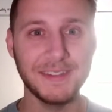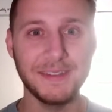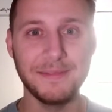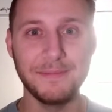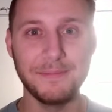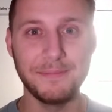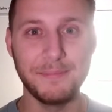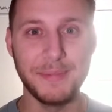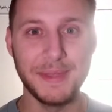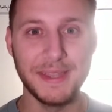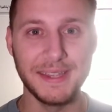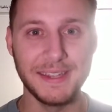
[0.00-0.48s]

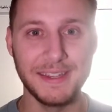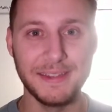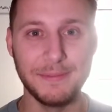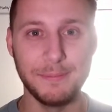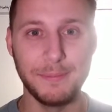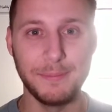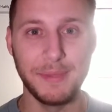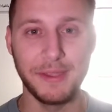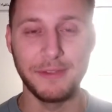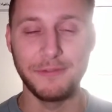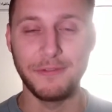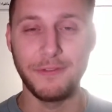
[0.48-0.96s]

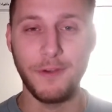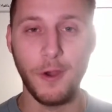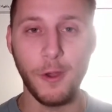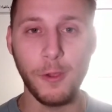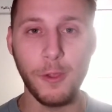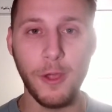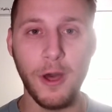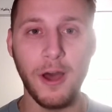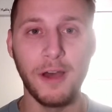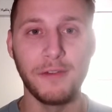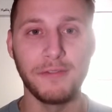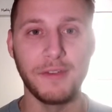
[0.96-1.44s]
big
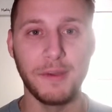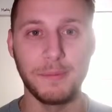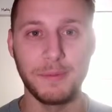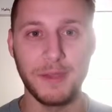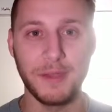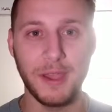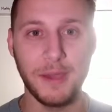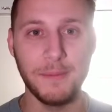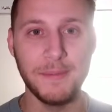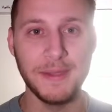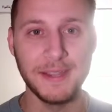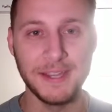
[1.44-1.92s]
fall-off
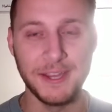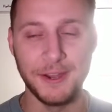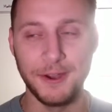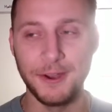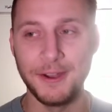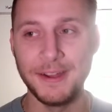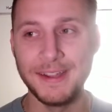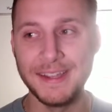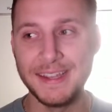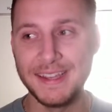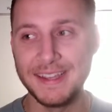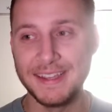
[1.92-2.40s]
upcoming
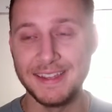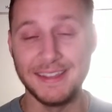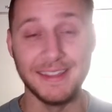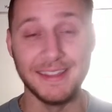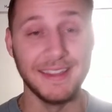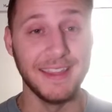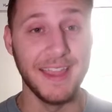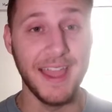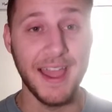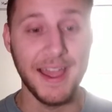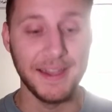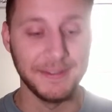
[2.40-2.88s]
here,
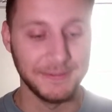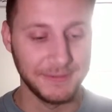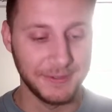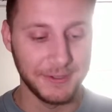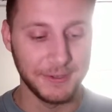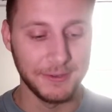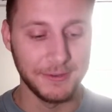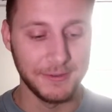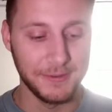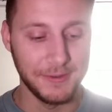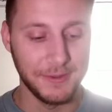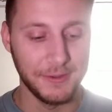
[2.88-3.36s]
yeah,
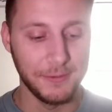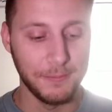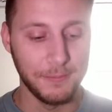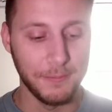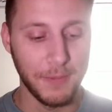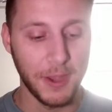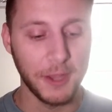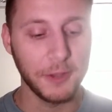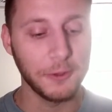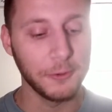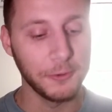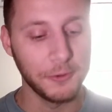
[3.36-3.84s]

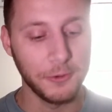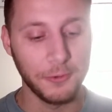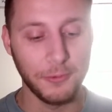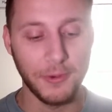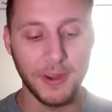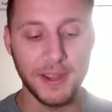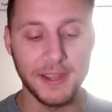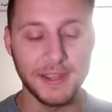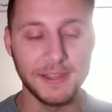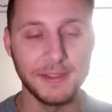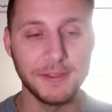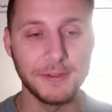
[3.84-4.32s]
Michael, you're
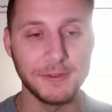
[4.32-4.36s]
right.